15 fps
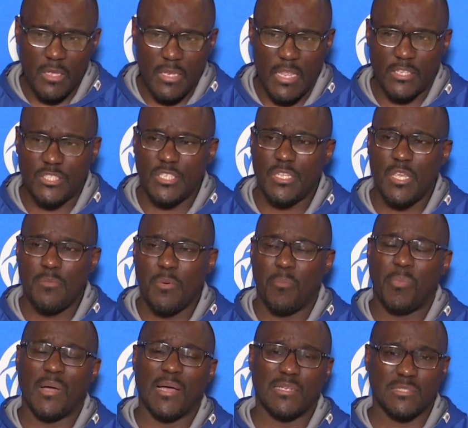that you keep a
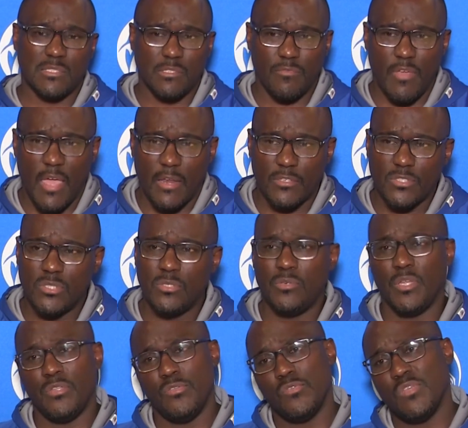positive
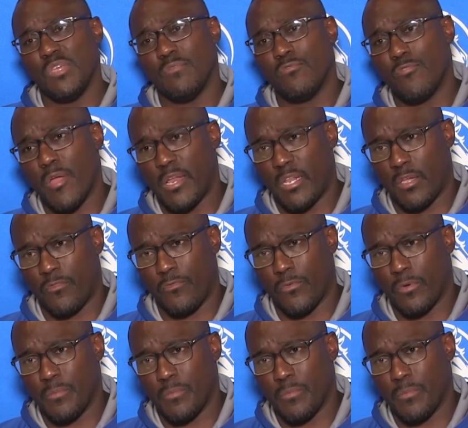attitude and you give great effort,